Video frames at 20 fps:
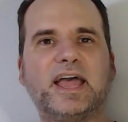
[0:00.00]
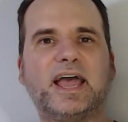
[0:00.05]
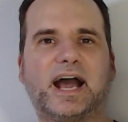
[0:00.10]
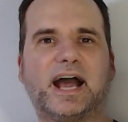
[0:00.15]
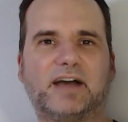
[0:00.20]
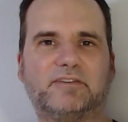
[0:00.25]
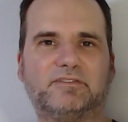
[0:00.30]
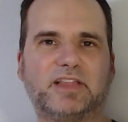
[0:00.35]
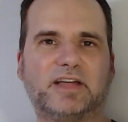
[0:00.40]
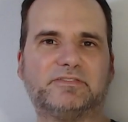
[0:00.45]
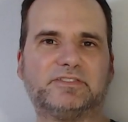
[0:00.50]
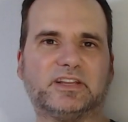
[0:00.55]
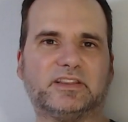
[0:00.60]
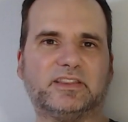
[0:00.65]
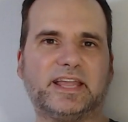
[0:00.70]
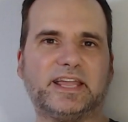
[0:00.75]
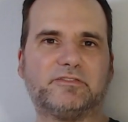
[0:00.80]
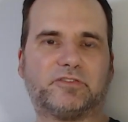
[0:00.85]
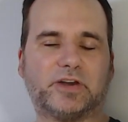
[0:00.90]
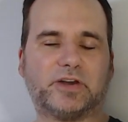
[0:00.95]
I've left a
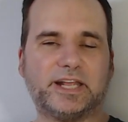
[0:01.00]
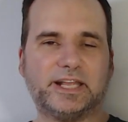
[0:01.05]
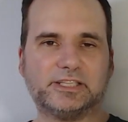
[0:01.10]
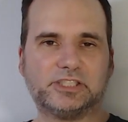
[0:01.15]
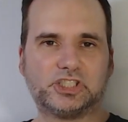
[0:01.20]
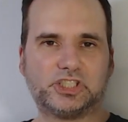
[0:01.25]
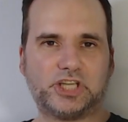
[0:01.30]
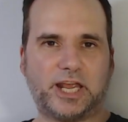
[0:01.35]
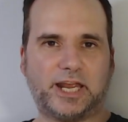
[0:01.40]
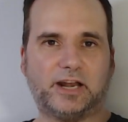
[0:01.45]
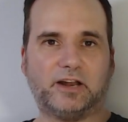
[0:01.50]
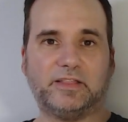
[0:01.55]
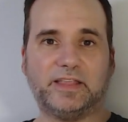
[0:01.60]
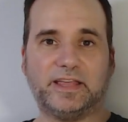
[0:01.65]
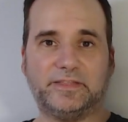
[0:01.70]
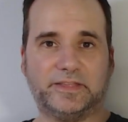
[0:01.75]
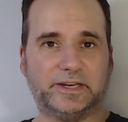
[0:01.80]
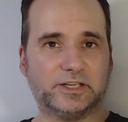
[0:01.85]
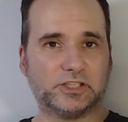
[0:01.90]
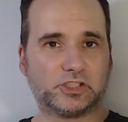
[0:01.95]
link for his channel
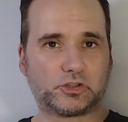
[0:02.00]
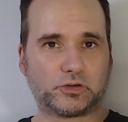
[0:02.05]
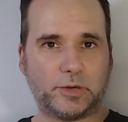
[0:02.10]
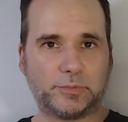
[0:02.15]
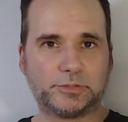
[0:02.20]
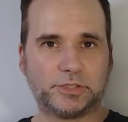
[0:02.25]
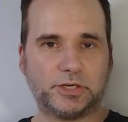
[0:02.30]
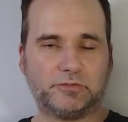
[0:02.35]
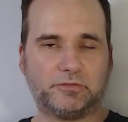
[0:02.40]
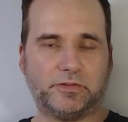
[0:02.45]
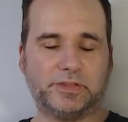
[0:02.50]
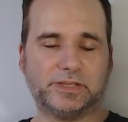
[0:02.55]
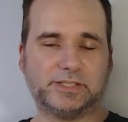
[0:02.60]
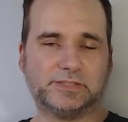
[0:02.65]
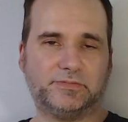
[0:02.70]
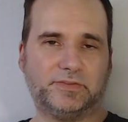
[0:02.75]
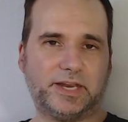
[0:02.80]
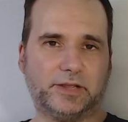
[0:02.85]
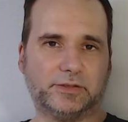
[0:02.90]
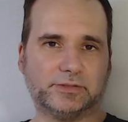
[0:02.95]
in the description for this
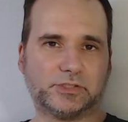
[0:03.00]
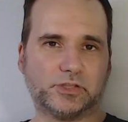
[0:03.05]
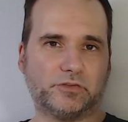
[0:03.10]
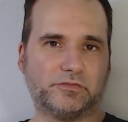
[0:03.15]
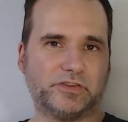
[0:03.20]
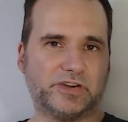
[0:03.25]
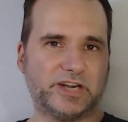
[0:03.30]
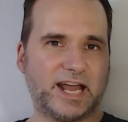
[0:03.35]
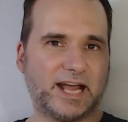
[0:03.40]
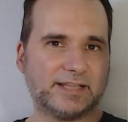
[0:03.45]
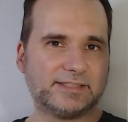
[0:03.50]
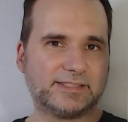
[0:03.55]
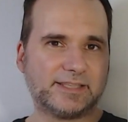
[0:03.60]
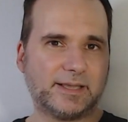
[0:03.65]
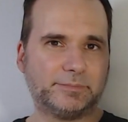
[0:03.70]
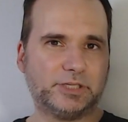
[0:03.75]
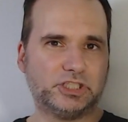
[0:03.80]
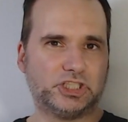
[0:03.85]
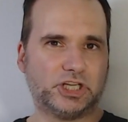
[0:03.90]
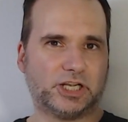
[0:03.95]
video, so if you're not
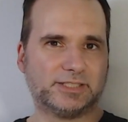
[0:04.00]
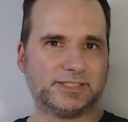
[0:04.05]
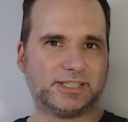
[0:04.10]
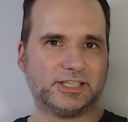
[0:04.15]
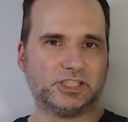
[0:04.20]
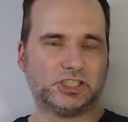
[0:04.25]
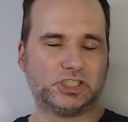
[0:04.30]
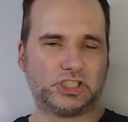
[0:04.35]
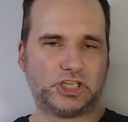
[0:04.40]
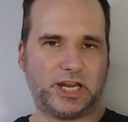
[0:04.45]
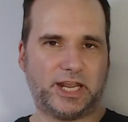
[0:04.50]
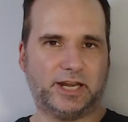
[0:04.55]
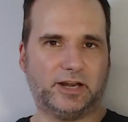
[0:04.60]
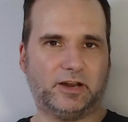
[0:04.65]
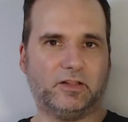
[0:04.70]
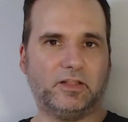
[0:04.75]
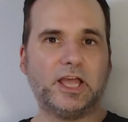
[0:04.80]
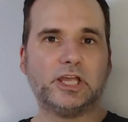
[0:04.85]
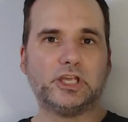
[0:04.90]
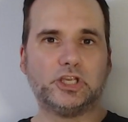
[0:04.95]
sub to Justin's
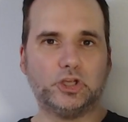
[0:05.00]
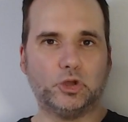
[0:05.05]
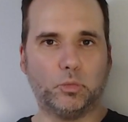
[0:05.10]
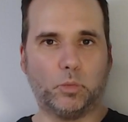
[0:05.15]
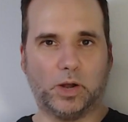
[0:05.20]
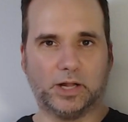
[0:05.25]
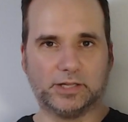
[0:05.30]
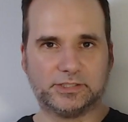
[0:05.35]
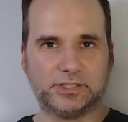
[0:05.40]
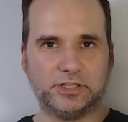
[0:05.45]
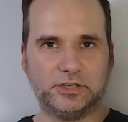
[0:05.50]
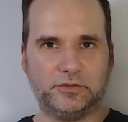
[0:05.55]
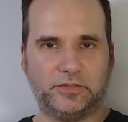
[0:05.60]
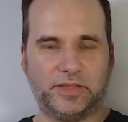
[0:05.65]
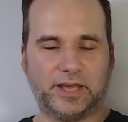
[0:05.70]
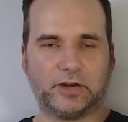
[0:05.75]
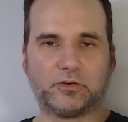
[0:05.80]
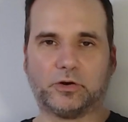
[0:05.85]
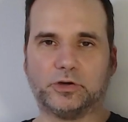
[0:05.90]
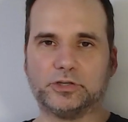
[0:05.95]
channel, you'll want to do
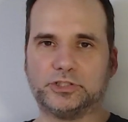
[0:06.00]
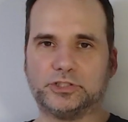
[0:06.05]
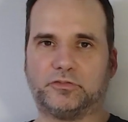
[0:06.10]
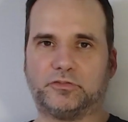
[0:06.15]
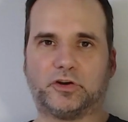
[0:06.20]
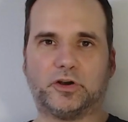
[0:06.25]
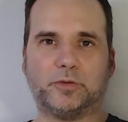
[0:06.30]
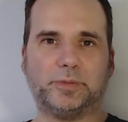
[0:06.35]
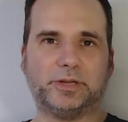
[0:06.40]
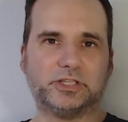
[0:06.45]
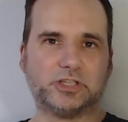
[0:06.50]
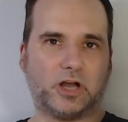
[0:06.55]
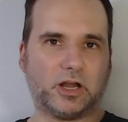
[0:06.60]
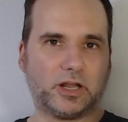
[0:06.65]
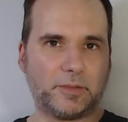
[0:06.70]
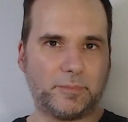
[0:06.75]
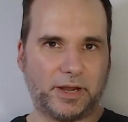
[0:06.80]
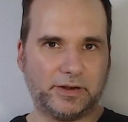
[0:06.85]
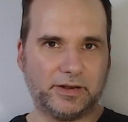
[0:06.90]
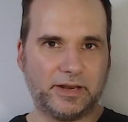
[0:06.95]
that. Of course, you've heard me talk
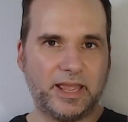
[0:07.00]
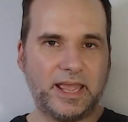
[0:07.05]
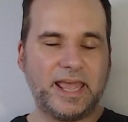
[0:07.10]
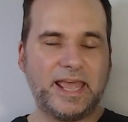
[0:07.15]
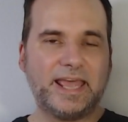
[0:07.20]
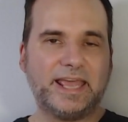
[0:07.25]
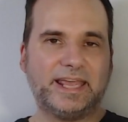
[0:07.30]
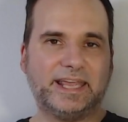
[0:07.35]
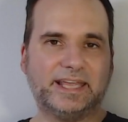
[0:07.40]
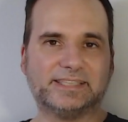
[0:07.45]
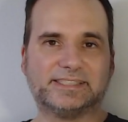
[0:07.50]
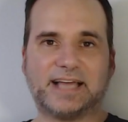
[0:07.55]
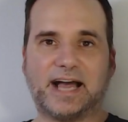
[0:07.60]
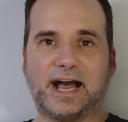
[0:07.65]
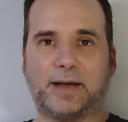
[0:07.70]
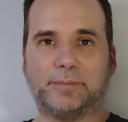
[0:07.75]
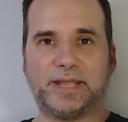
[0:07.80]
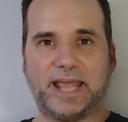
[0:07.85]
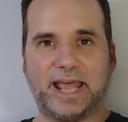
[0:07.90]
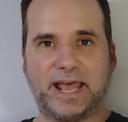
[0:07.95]
about his
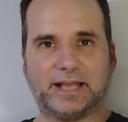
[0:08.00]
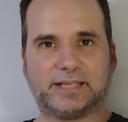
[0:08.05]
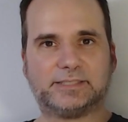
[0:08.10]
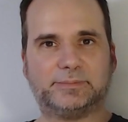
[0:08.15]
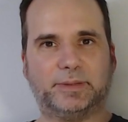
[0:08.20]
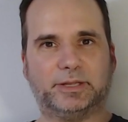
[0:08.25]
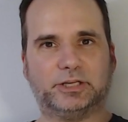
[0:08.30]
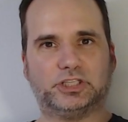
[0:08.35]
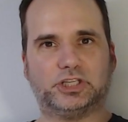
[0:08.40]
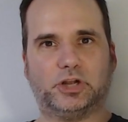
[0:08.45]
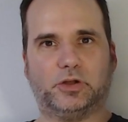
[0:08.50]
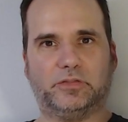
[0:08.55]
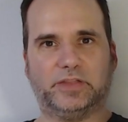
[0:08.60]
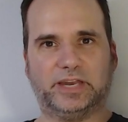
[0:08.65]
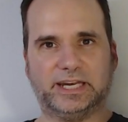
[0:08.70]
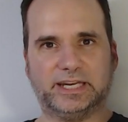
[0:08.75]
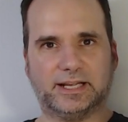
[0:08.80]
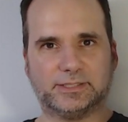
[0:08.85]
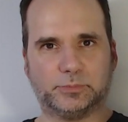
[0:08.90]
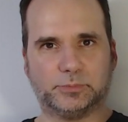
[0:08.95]
Omni X-Men show that
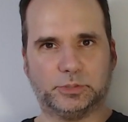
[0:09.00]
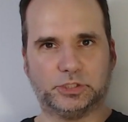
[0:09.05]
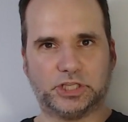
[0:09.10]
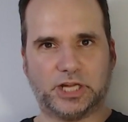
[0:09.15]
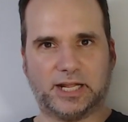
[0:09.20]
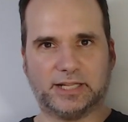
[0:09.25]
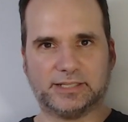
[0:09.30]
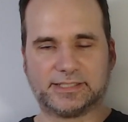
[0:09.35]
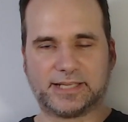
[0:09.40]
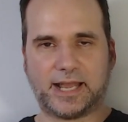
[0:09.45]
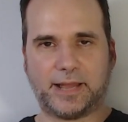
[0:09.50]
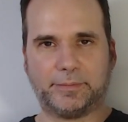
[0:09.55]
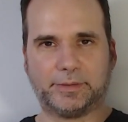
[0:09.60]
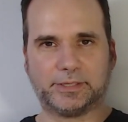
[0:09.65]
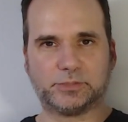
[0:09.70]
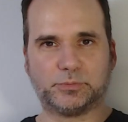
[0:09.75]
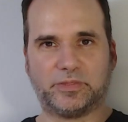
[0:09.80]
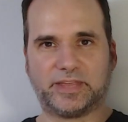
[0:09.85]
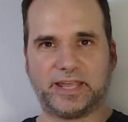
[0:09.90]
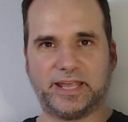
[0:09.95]
he does with John's
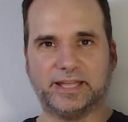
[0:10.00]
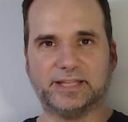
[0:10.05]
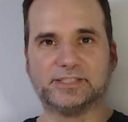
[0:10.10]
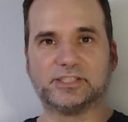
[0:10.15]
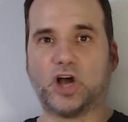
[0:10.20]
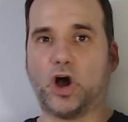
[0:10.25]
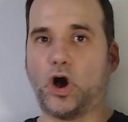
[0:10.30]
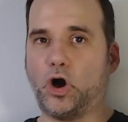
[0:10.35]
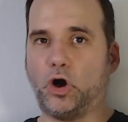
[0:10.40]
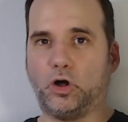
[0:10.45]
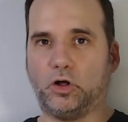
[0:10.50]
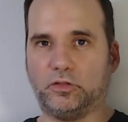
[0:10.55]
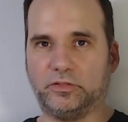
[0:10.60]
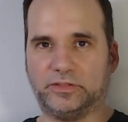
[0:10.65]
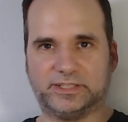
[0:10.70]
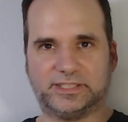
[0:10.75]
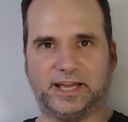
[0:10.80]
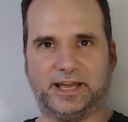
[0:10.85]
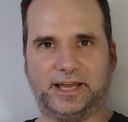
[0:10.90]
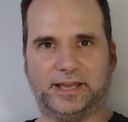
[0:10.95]
Comics with kids all the
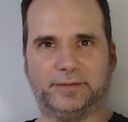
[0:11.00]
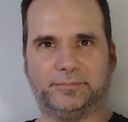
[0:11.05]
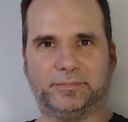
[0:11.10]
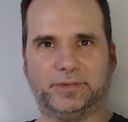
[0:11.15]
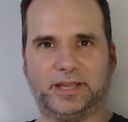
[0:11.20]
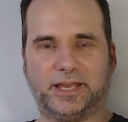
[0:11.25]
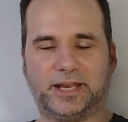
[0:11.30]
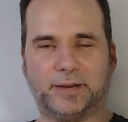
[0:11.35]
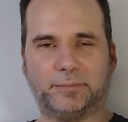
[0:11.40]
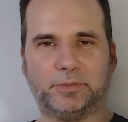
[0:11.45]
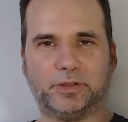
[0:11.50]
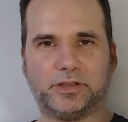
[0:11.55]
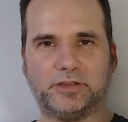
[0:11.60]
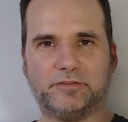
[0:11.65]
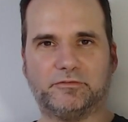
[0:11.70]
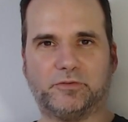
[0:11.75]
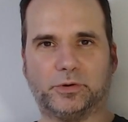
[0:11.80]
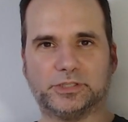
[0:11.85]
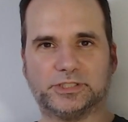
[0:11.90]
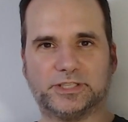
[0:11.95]
time. And I'm looking
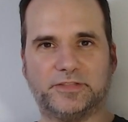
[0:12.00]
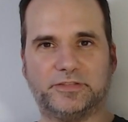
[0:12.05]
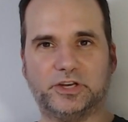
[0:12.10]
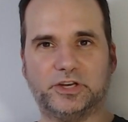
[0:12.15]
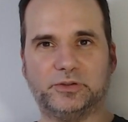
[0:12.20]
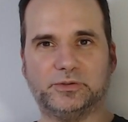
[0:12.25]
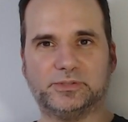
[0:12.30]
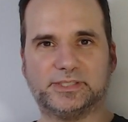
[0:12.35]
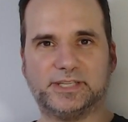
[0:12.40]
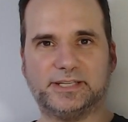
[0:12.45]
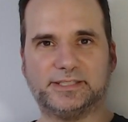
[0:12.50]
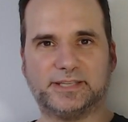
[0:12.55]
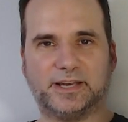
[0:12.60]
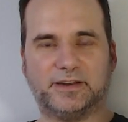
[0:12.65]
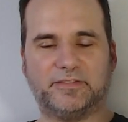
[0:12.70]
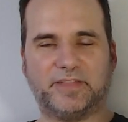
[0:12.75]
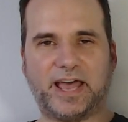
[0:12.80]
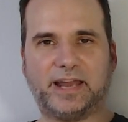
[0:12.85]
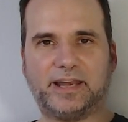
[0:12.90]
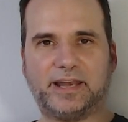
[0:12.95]
forward to the new season of
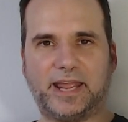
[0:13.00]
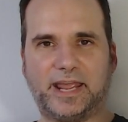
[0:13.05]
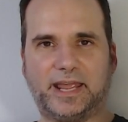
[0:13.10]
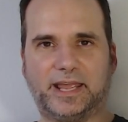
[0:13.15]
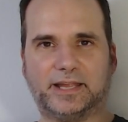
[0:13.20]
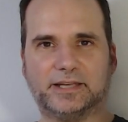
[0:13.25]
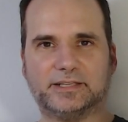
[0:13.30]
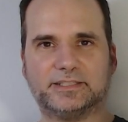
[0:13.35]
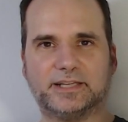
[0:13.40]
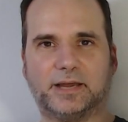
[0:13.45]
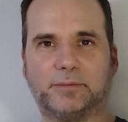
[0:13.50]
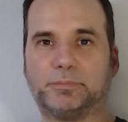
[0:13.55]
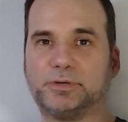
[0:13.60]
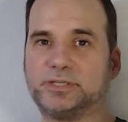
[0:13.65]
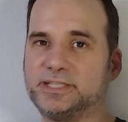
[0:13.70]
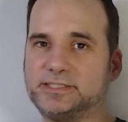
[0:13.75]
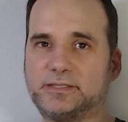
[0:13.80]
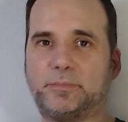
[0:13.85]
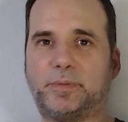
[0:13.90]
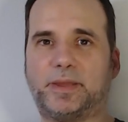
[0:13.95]
that and uh,
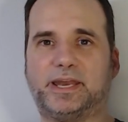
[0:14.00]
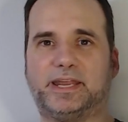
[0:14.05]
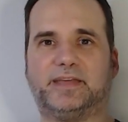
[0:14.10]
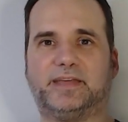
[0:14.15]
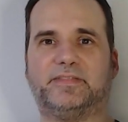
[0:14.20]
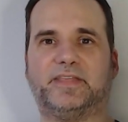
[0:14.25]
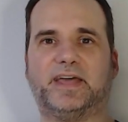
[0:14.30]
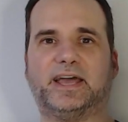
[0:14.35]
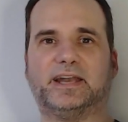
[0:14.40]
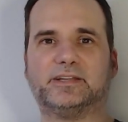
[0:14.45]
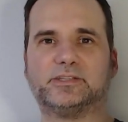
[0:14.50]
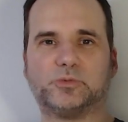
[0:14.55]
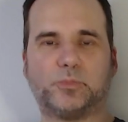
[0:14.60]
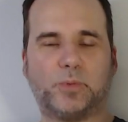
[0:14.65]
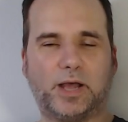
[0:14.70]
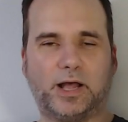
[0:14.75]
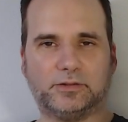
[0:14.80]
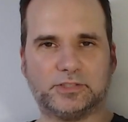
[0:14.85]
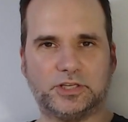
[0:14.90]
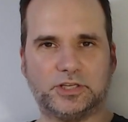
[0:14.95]
participating in that as
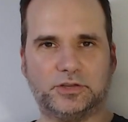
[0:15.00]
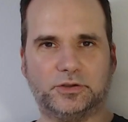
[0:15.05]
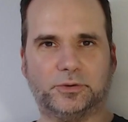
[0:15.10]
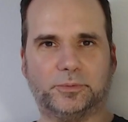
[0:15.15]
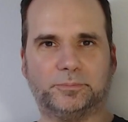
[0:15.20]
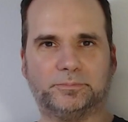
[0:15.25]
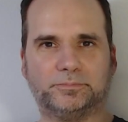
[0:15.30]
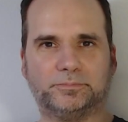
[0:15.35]
well, too.